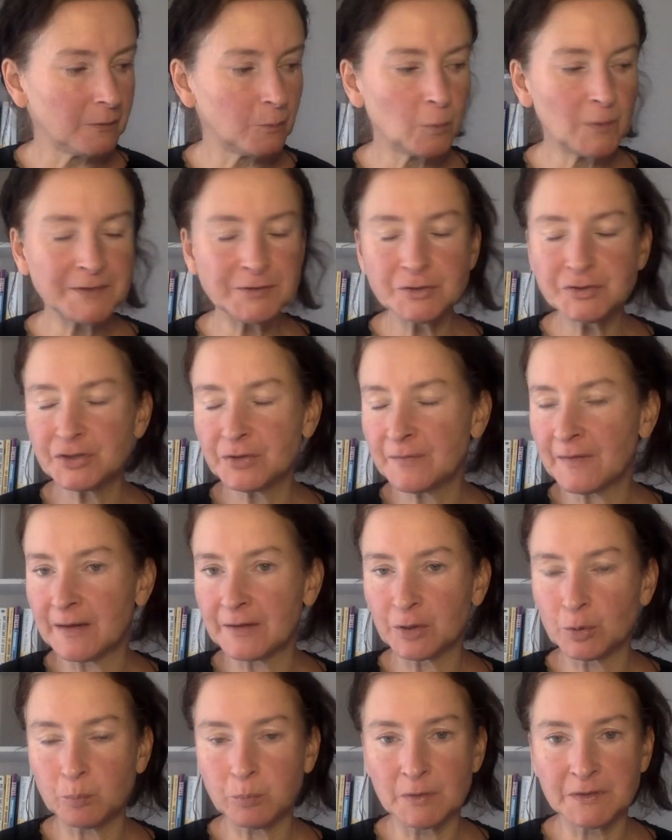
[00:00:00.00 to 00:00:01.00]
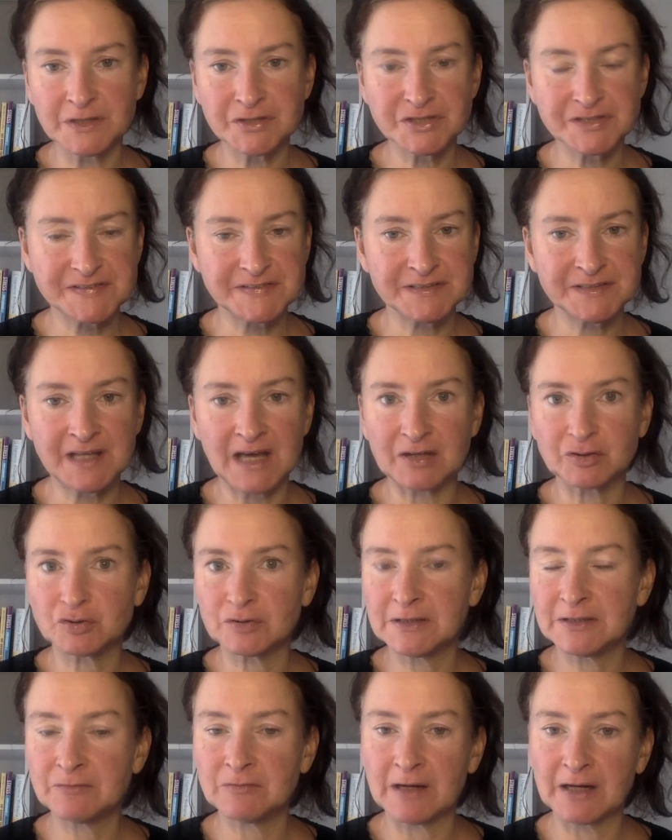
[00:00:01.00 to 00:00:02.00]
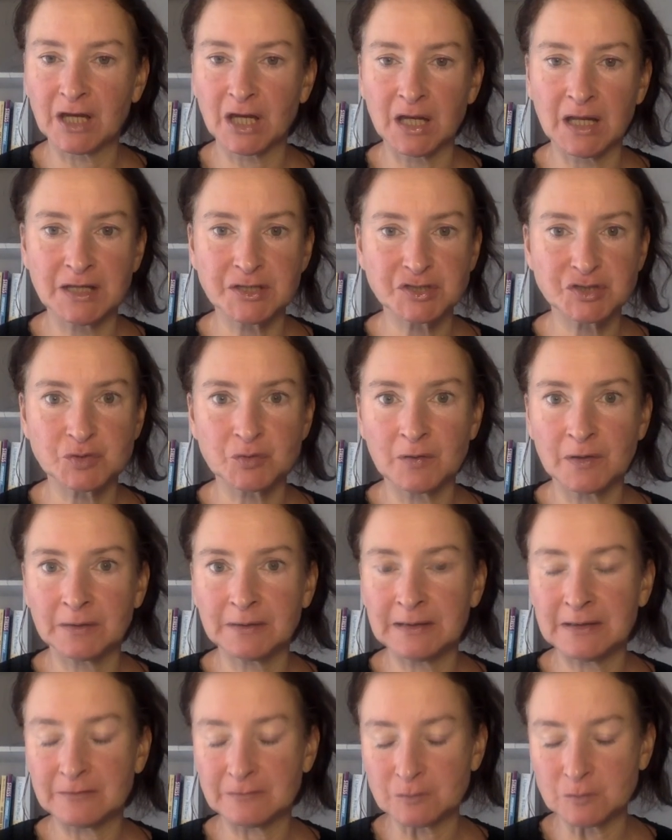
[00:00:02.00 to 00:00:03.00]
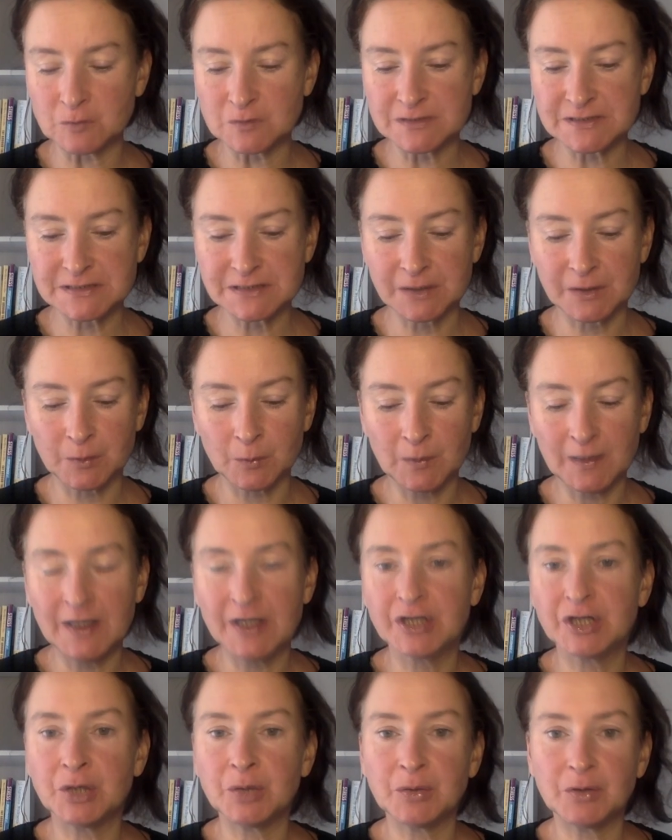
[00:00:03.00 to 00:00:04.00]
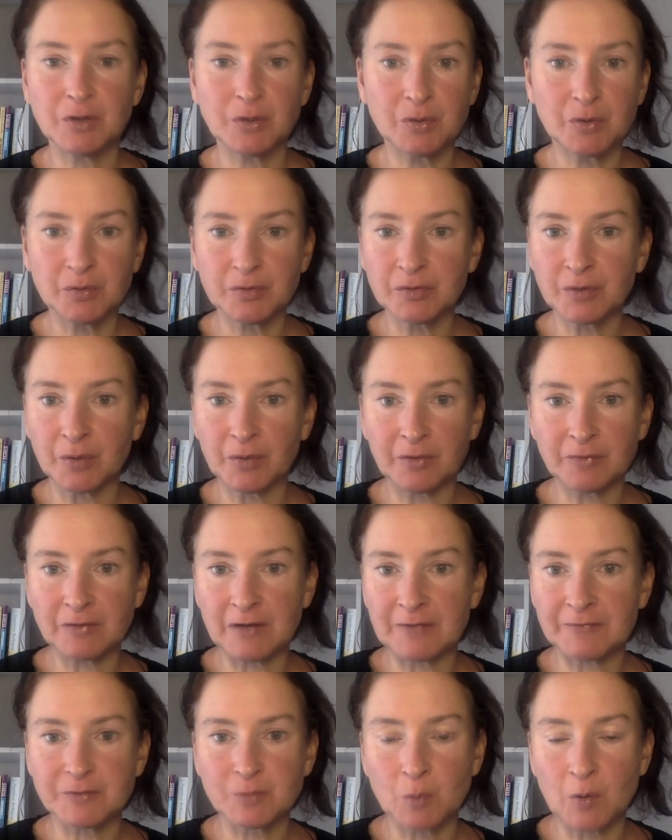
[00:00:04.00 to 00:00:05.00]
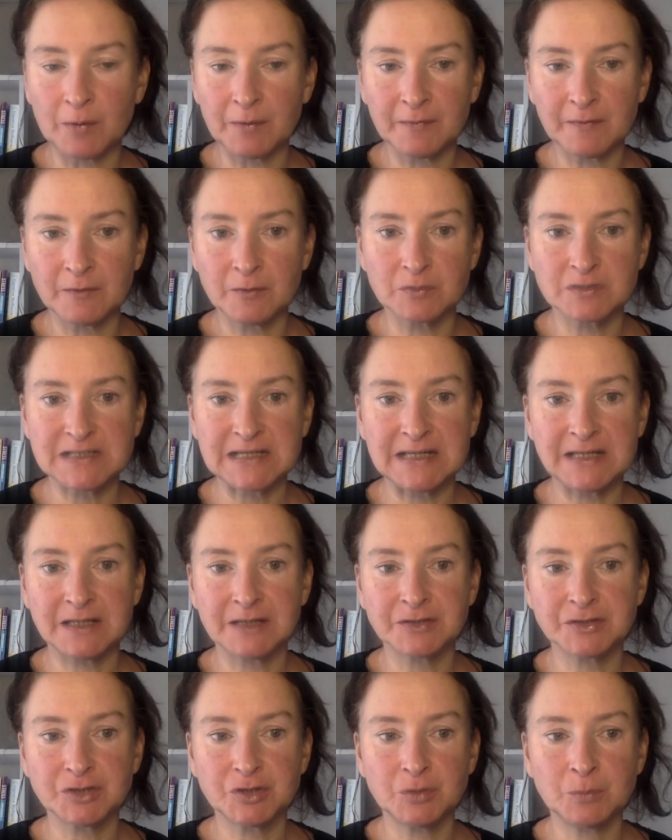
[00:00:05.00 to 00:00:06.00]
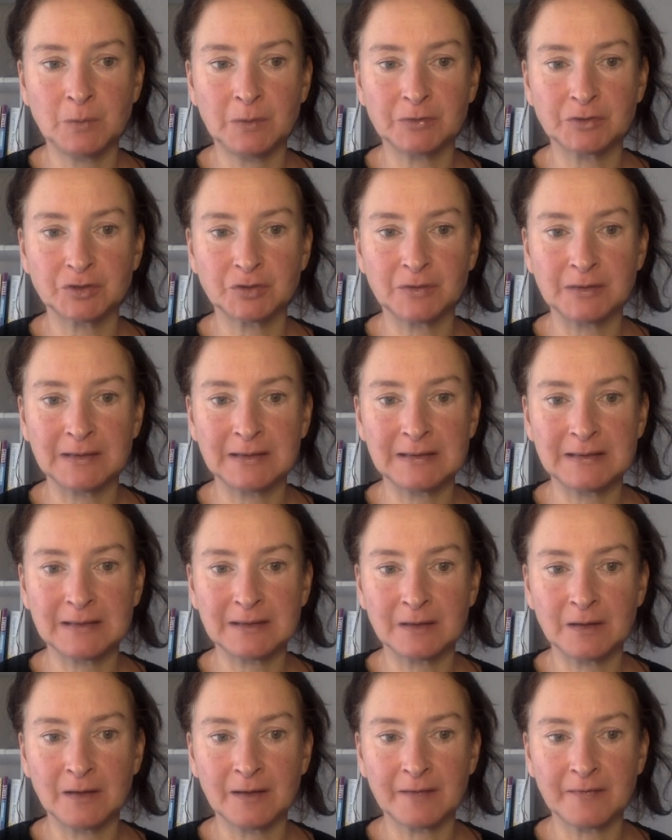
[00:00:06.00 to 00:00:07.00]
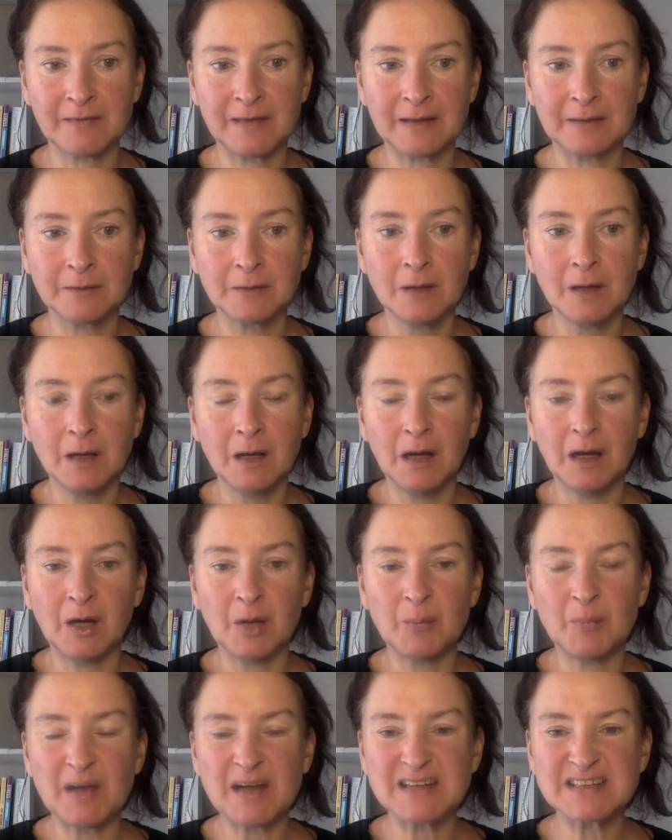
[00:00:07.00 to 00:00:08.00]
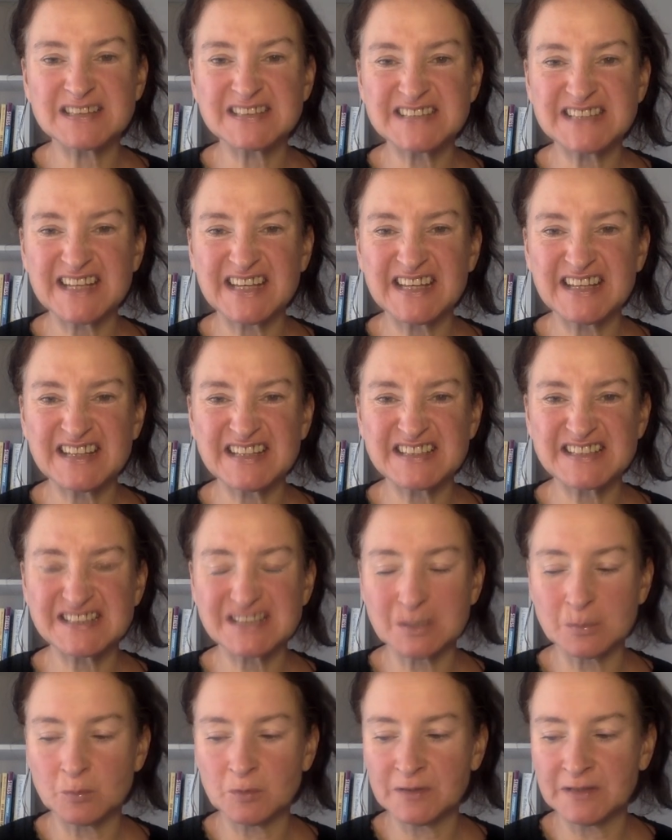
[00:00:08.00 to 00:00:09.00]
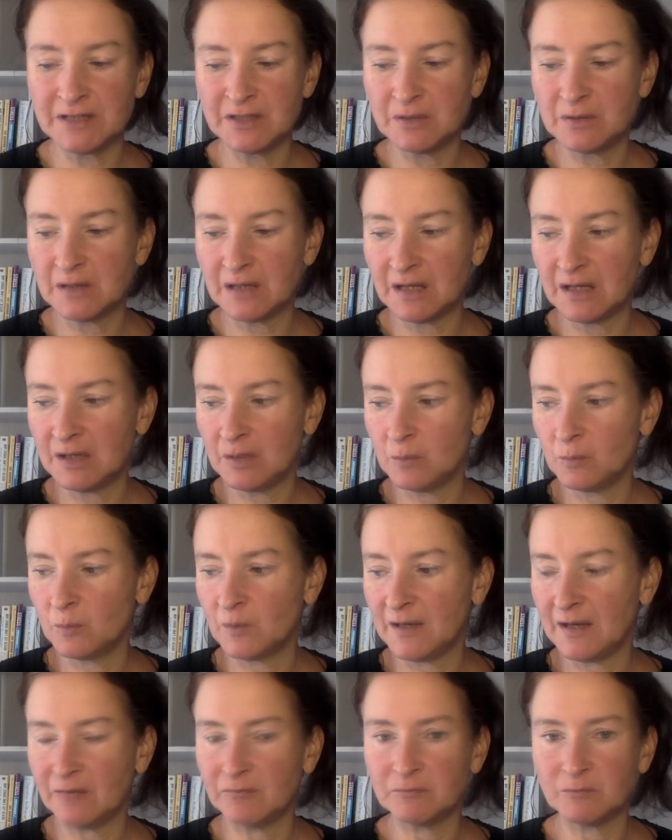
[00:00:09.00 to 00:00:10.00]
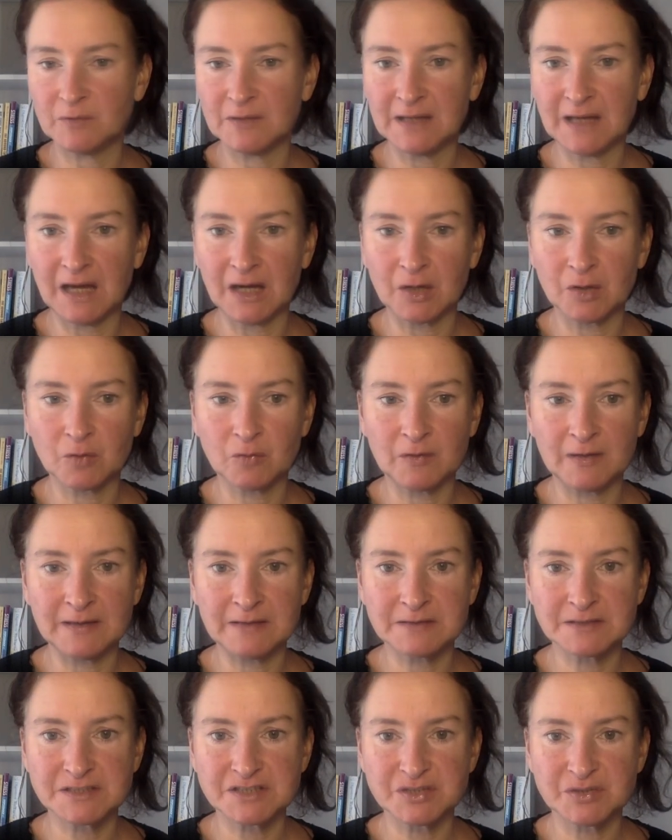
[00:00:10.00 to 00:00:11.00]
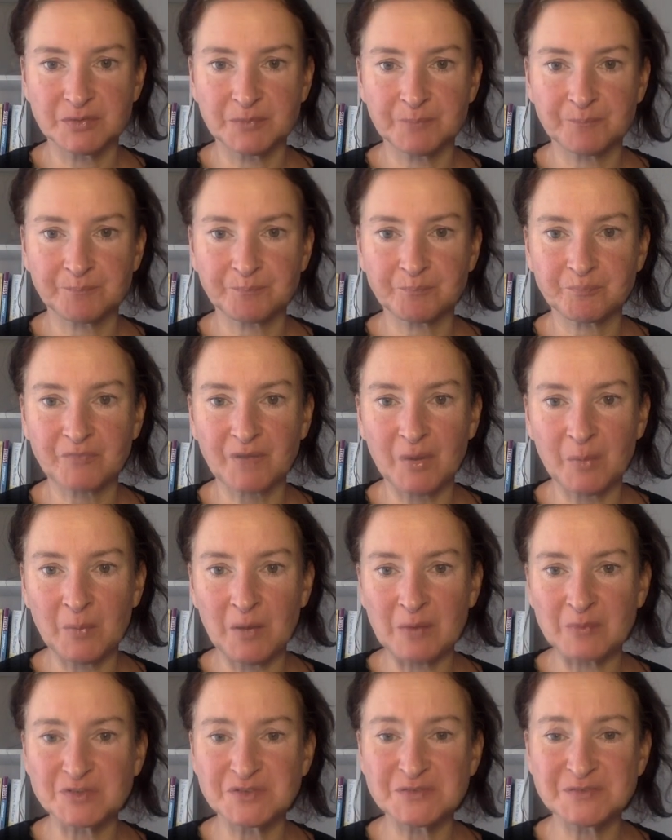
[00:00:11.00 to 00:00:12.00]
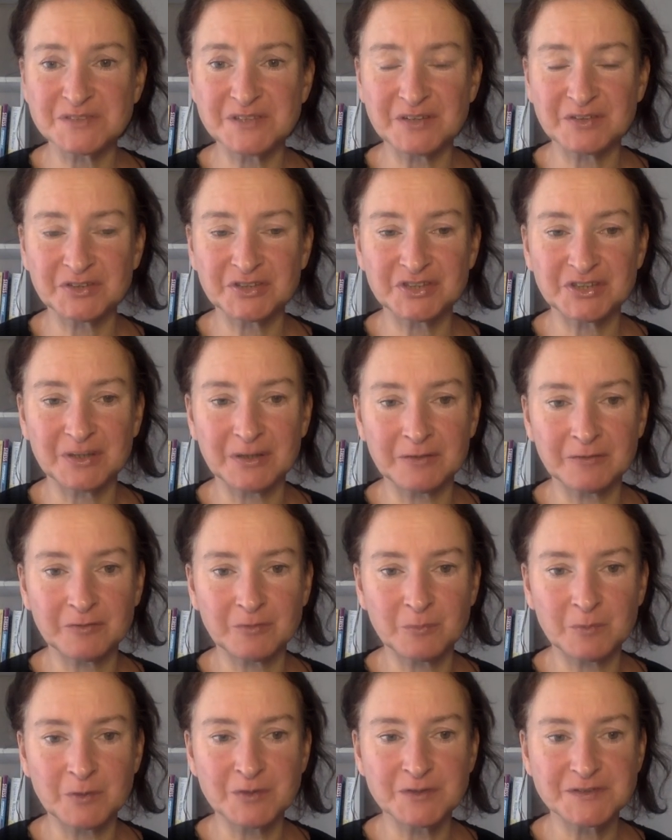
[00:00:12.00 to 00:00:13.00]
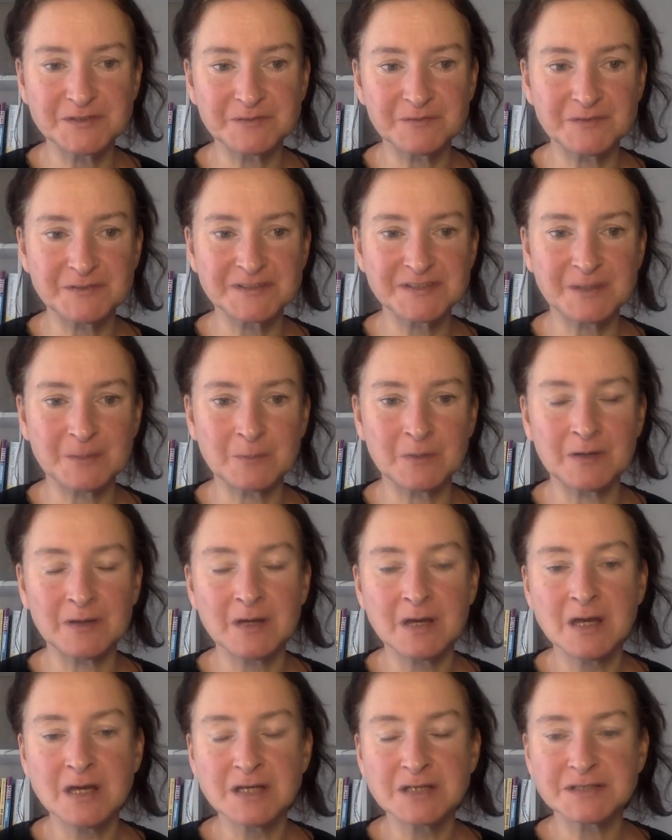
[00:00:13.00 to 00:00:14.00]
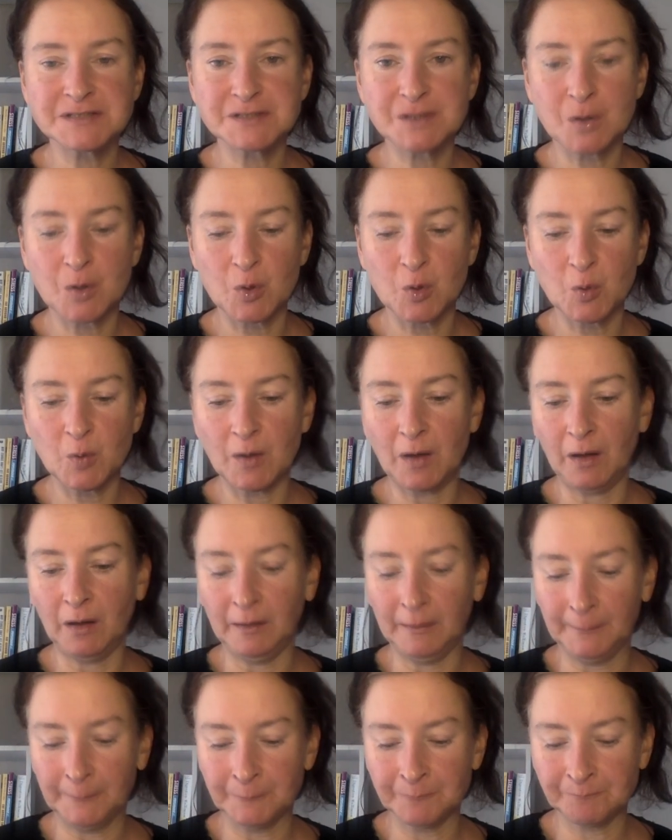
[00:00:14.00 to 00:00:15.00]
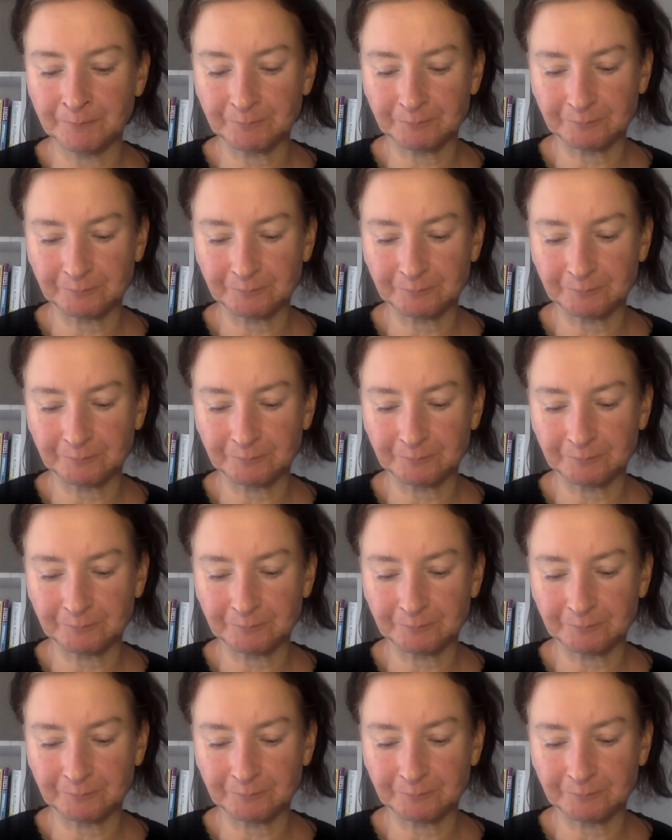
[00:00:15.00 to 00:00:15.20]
when you do that, your body just naturally regulates your own levels. So you don't ever have to worry that you're taking too much or anything like that. As I say, this summer in the UK, we haven't really had great amounts of sunshine for most of the summer. So you're